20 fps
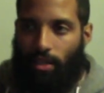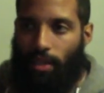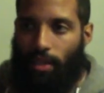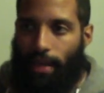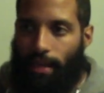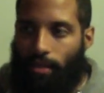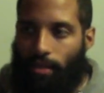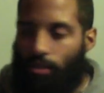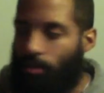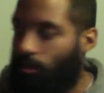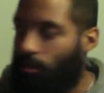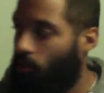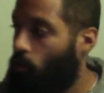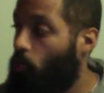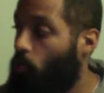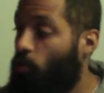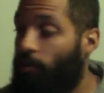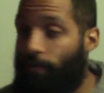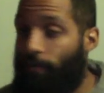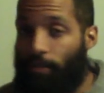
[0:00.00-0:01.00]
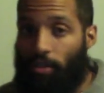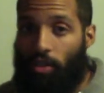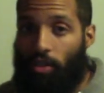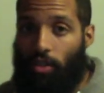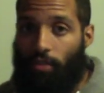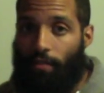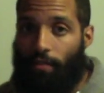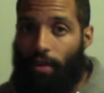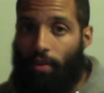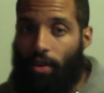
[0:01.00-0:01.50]
Like tuna fish is
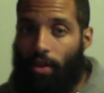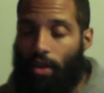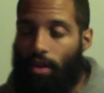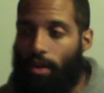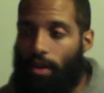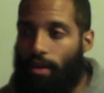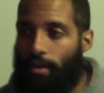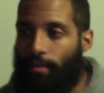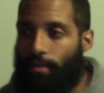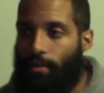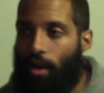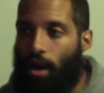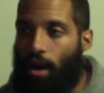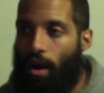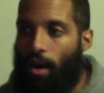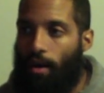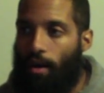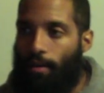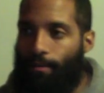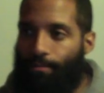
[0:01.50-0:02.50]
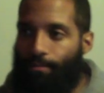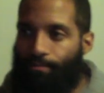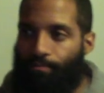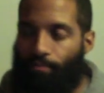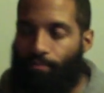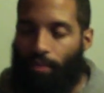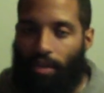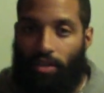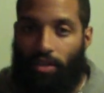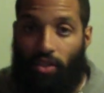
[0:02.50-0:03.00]
very good. Um,
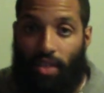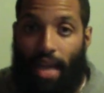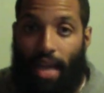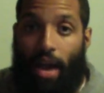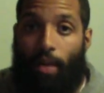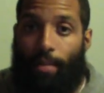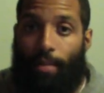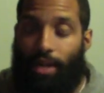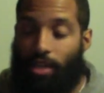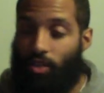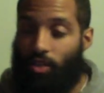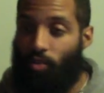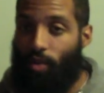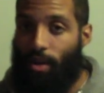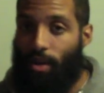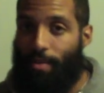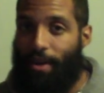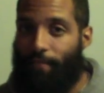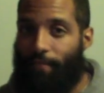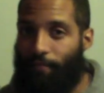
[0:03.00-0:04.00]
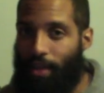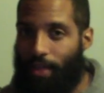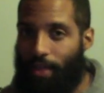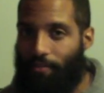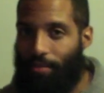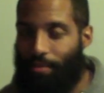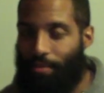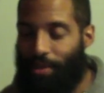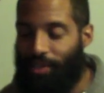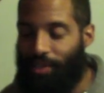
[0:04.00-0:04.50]
salmon is one of my
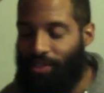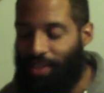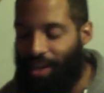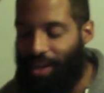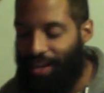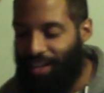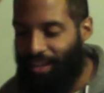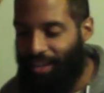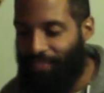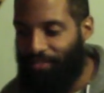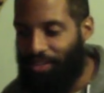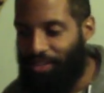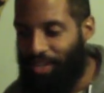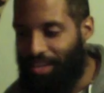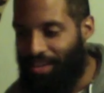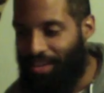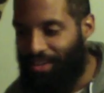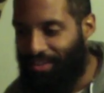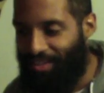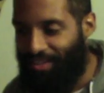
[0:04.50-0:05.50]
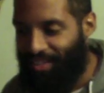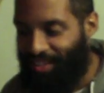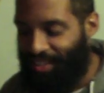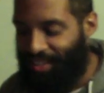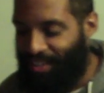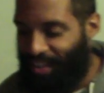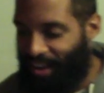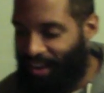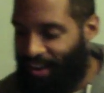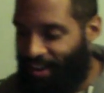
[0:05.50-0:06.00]
favorite meats that I love to
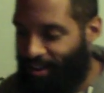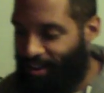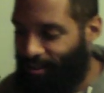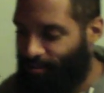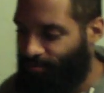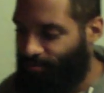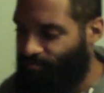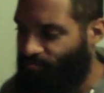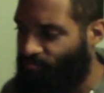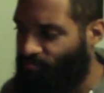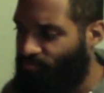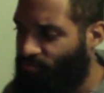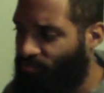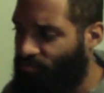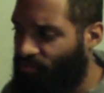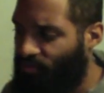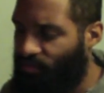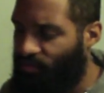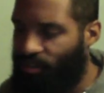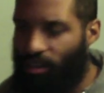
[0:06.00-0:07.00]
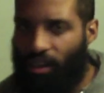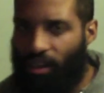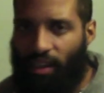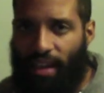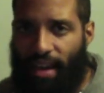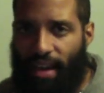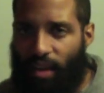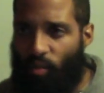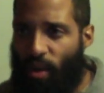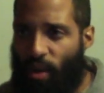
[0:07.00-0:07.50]
eat. Um, a
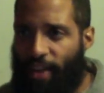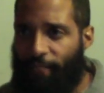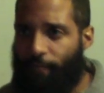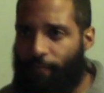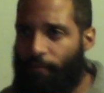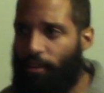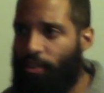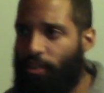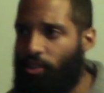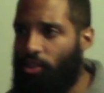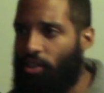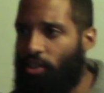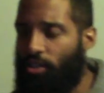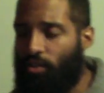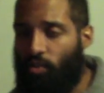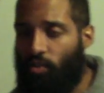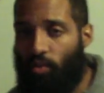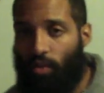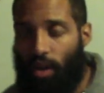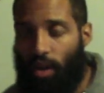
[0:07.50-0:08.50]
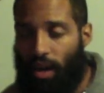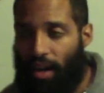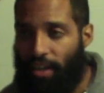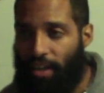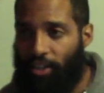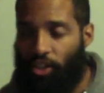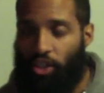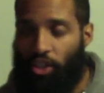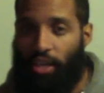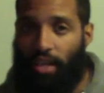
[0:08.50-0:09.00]
lot of white fish. Uh,
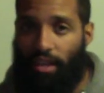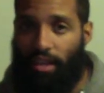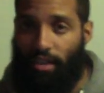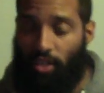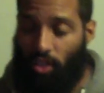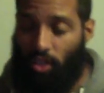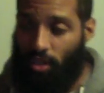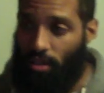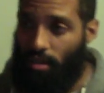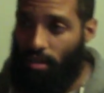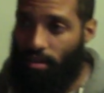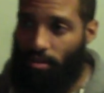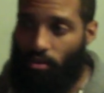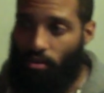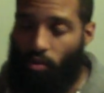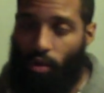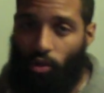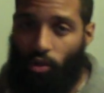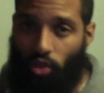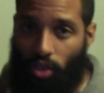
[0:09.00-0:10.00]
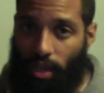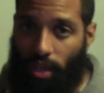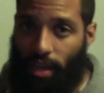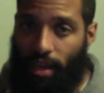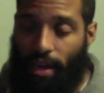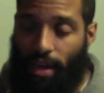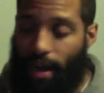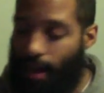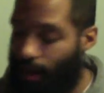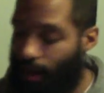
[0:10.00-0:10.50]
chicken is good. Grilled
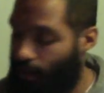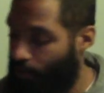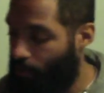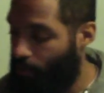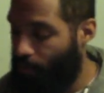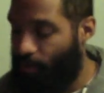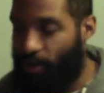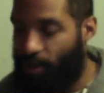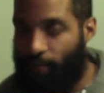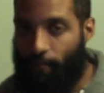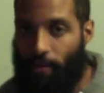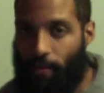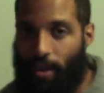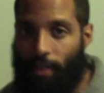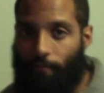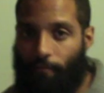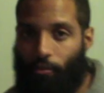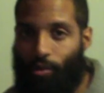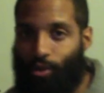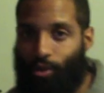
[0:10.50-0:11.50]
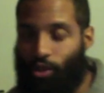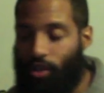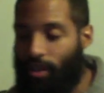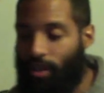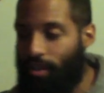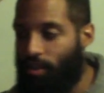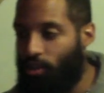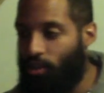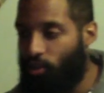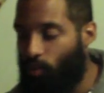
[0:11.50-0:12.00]
chicken, I, am a big fan of grilled
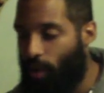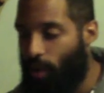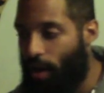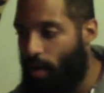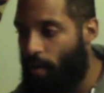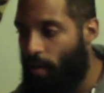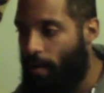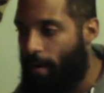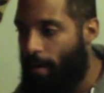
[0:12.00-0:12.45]
chicken as well.